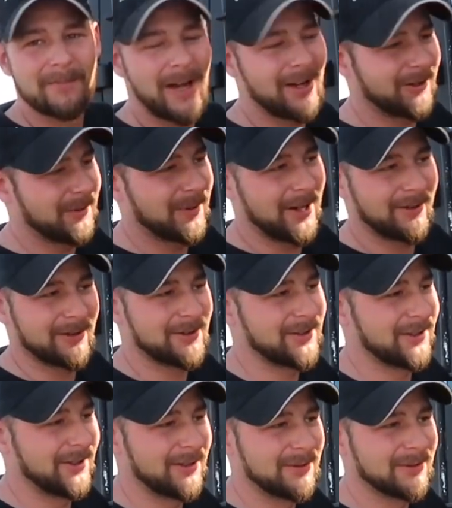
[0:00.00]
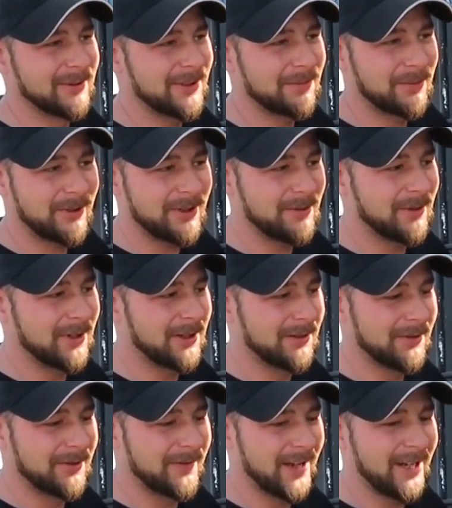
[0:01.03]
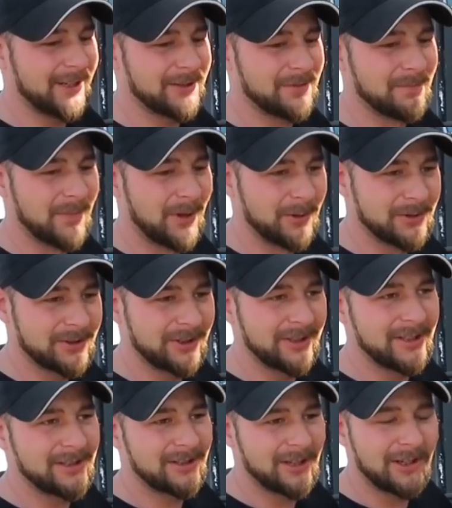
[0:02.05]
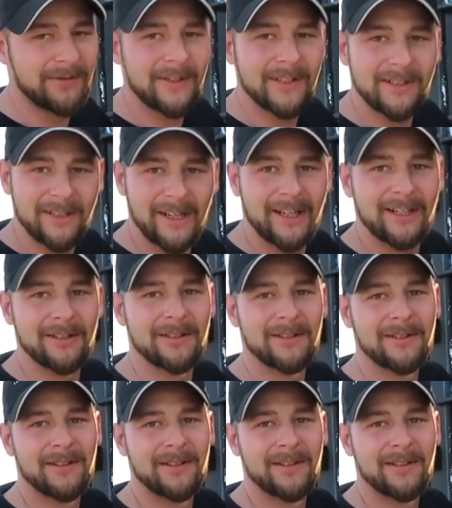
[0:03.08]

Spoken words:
Battery powered, so it's pretty well, the van is mostly self-contained.